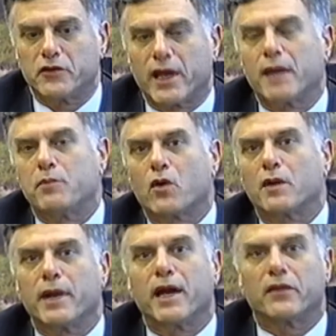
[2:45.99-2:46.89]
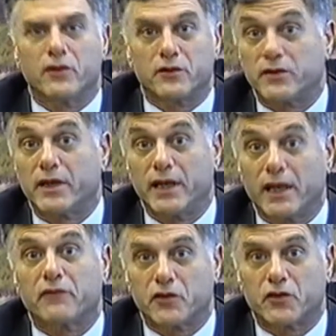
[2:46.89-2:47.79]
sad part about this is that
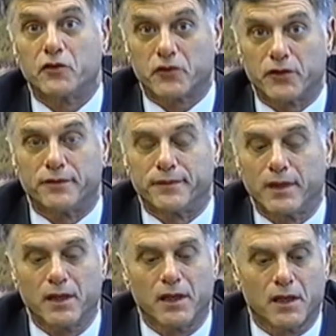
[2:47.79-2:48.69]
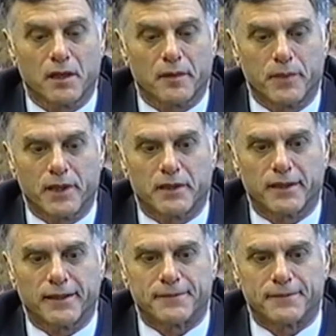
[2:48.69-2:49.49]
he left us too soon. But